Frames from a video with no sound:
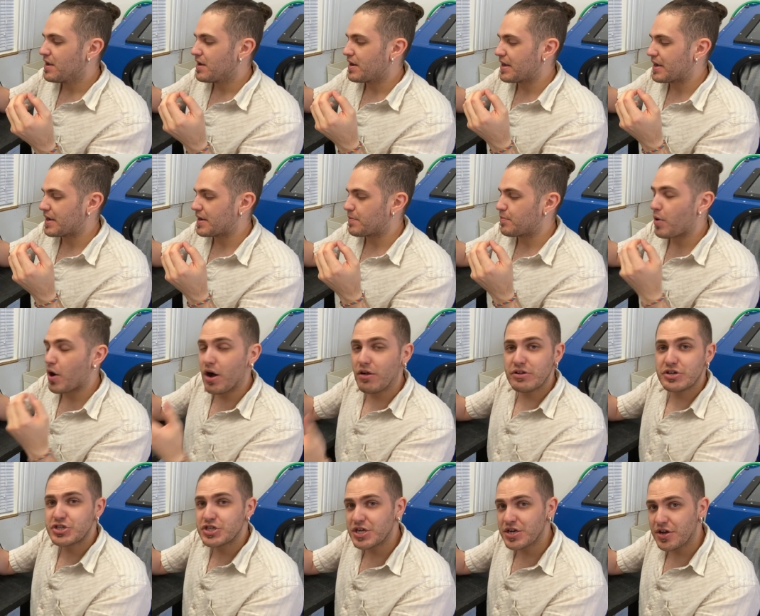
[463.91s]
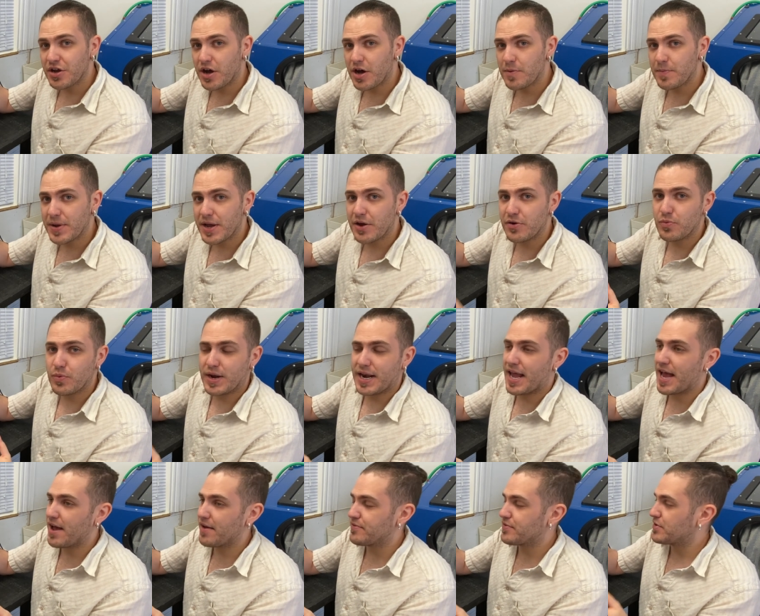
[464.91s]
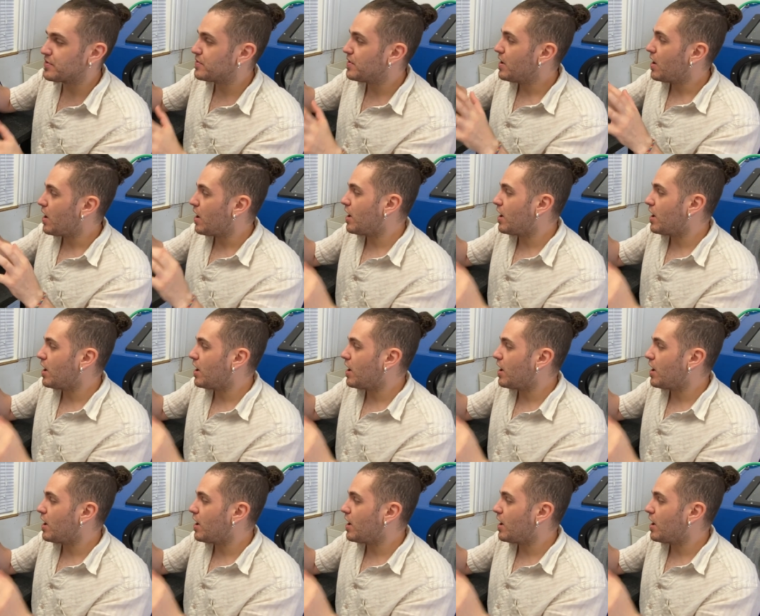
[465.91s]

uh, polishing compound, what have you,